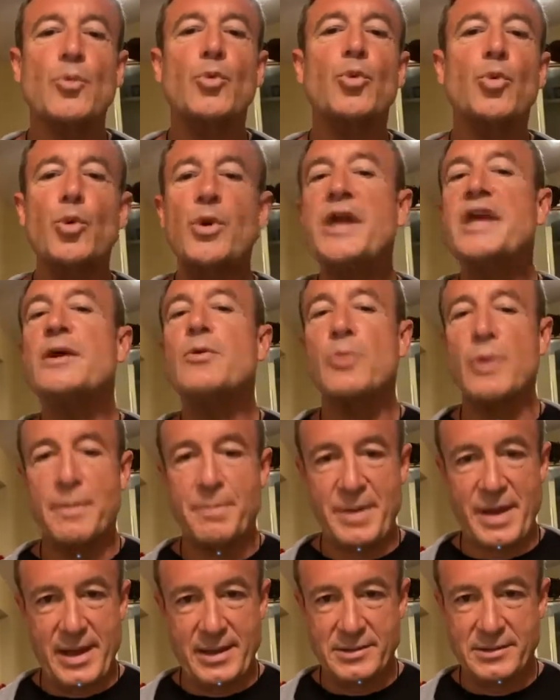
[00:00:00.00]
we
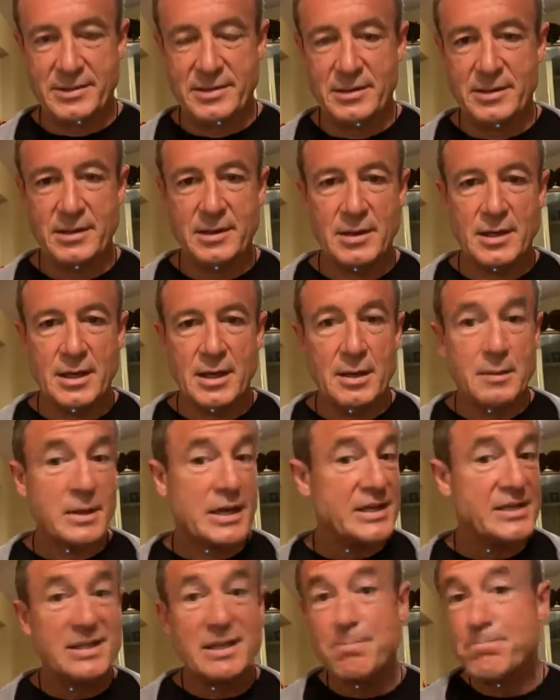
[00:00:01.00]
repent.
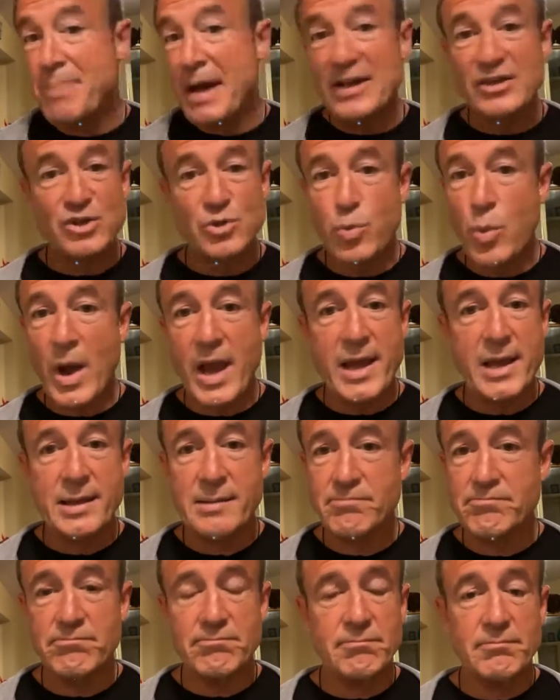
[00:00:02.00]
Because the best
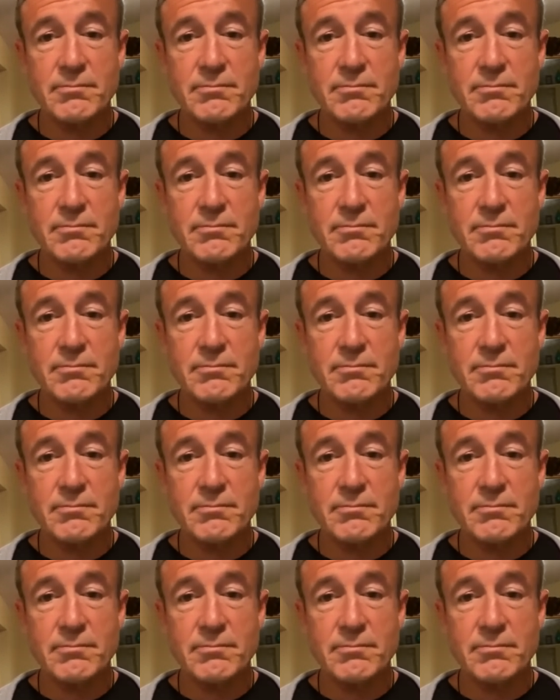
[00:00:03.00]
way,